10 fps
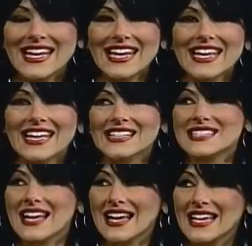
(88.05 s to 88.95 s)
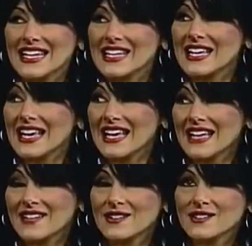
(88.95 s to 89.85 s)
And I
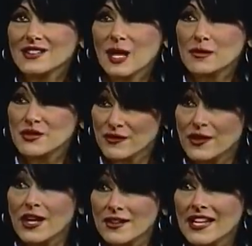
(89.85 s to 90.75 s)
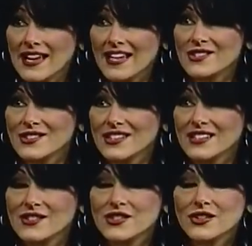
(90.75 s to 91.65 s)
had come to Florida
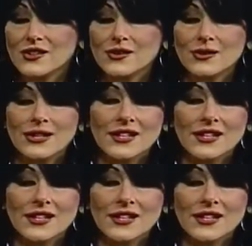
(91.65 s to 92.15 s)
actually to,